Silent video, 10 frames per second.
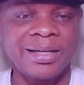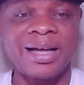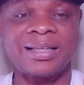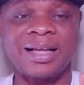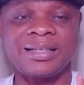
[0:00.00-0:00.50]

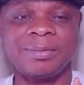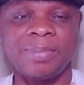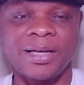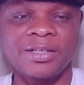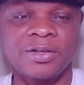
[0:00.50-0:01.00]
That as a
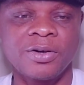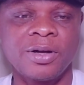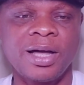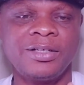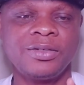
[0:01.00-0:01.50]
pastor,
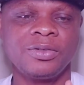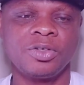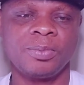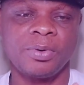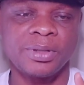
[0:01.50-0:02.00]
I should
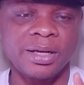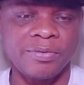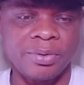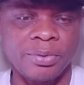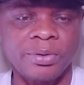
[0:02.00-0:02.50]
support
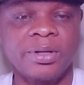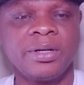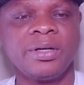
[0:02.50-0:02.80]
everyone.